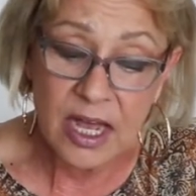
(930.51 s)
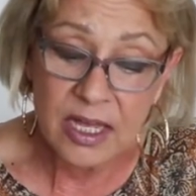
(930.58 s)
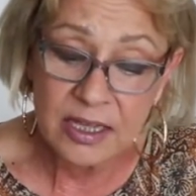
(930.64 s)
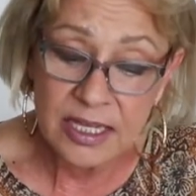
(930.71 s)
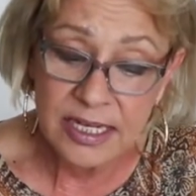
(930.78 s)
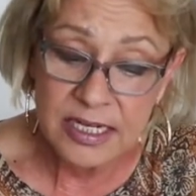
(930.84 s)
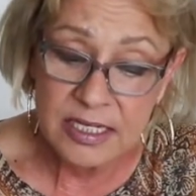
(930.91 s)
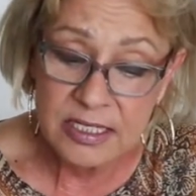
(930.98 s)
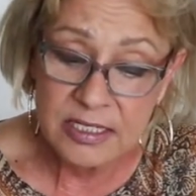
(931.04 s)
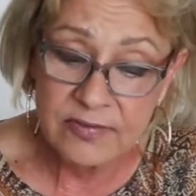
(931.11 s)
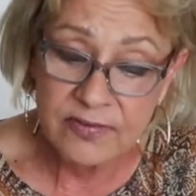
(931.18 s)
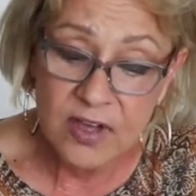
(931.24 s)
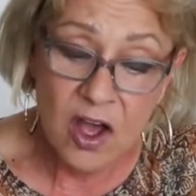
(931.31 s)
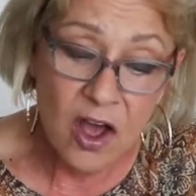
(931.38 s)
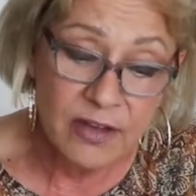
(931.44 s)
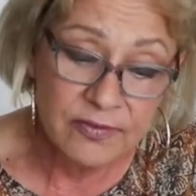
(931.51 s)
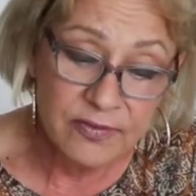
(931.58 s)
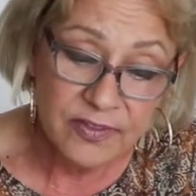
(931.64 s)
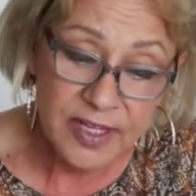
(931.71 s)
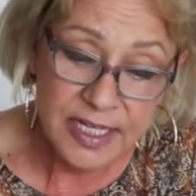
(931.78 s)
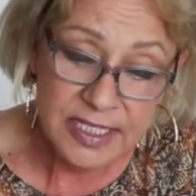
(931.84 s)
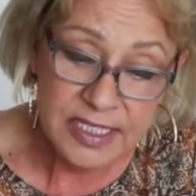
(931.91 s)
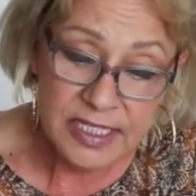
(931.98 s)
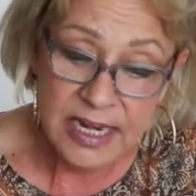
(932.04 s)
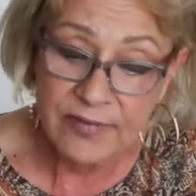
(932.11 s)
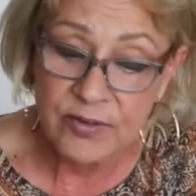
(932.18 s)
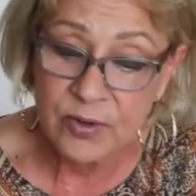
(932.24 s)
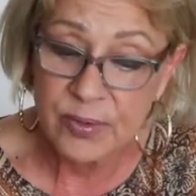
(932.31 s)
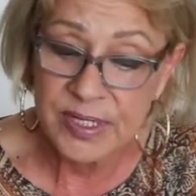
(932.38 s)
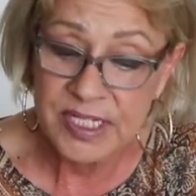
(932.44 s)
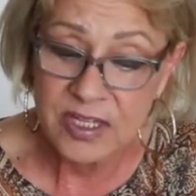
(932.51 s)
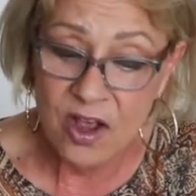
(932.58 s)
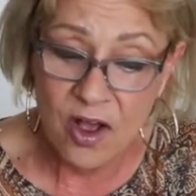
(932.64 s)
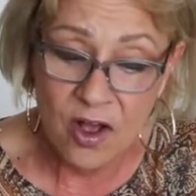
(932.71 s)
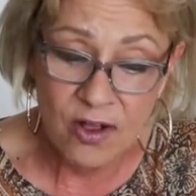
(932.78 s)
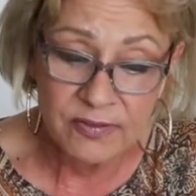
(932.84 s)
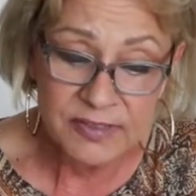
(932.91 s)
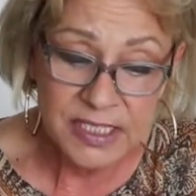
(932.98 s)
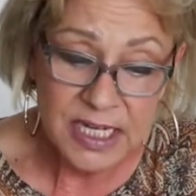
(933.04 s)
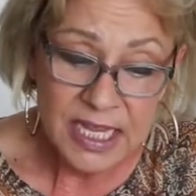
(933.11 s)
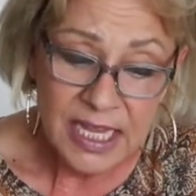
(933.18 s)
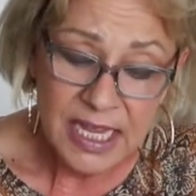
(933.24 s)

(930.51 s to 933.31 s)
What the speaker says: ugliness of conflicts never resolved,